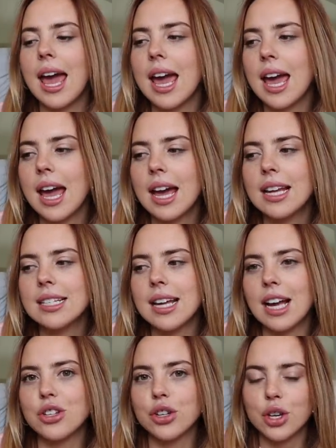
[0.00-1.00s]
And
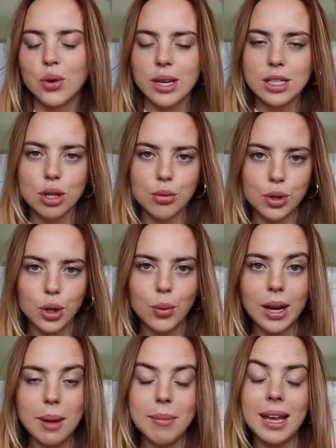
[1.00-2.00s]
I took you guys through
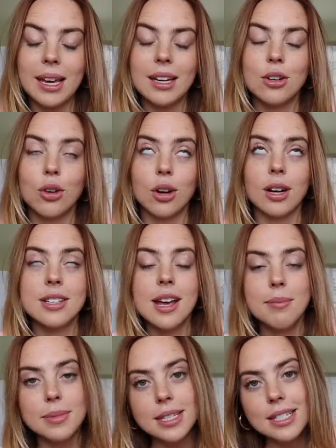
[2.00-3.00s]
when I made or
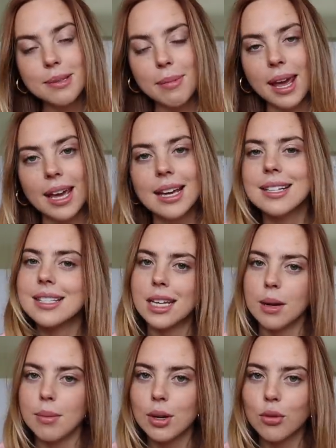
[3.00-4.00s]
attempted to make
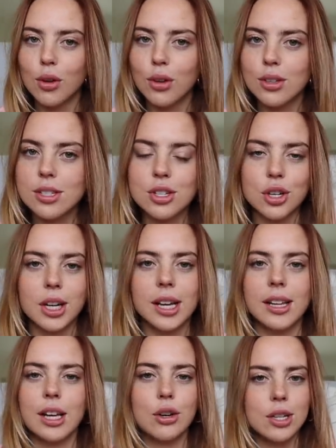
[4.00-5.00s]
cinnamon rolls
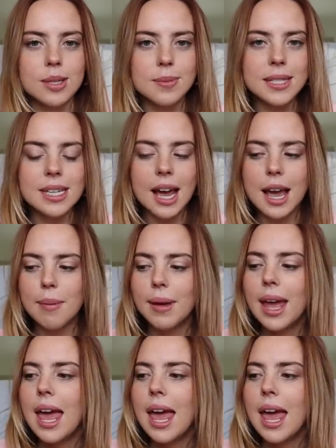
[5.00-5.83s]
during like Christmas time.